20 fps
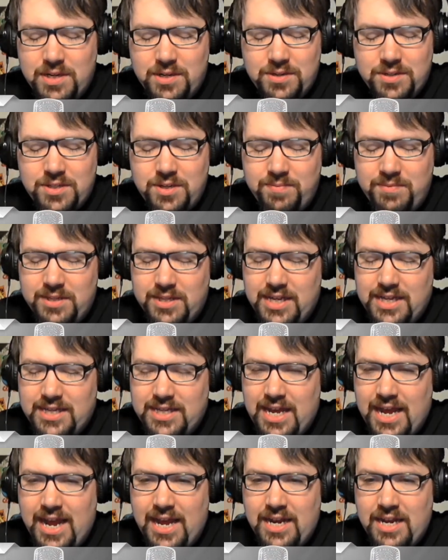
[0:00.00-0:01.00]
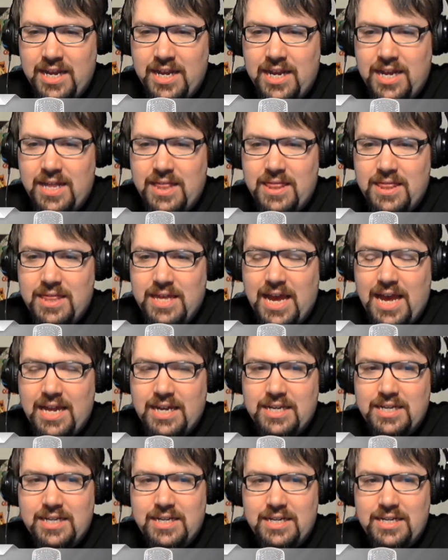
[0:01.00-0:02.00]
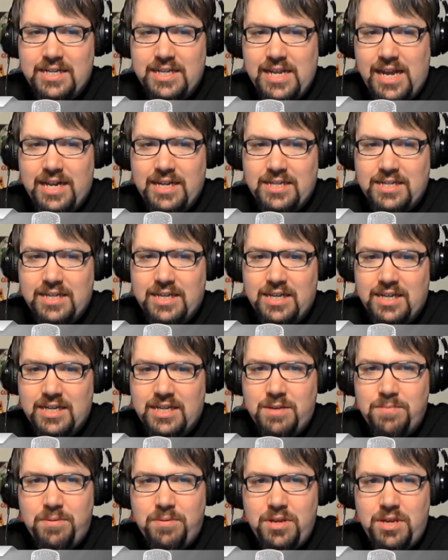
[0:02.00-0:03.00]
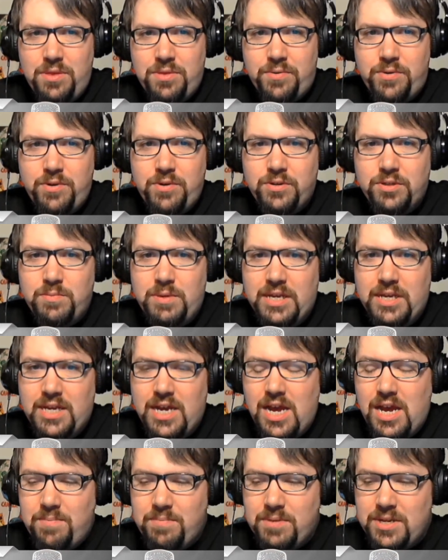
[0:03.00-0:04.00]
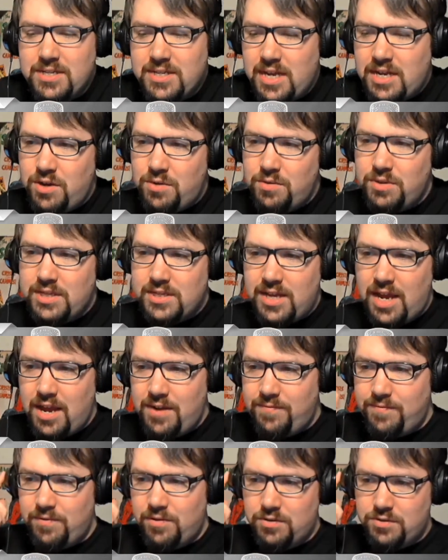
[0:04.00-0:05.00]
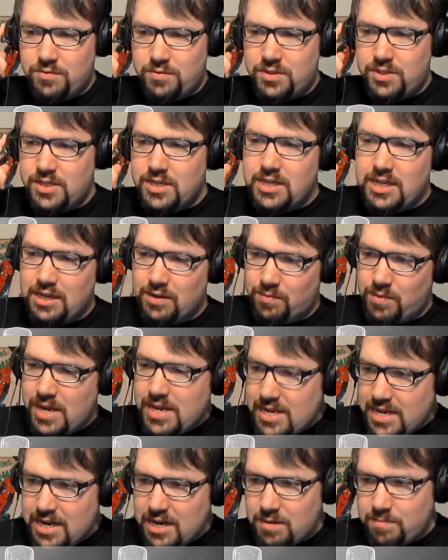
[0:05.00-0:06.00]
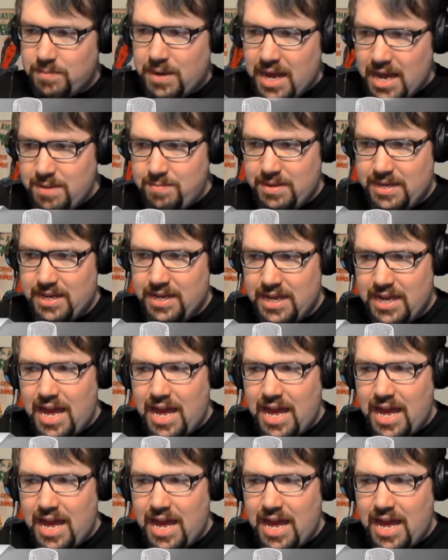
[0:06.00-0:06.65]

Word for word: when there's something like that that that uh, completely throws me because um, I know these headphones were sitting right here by me,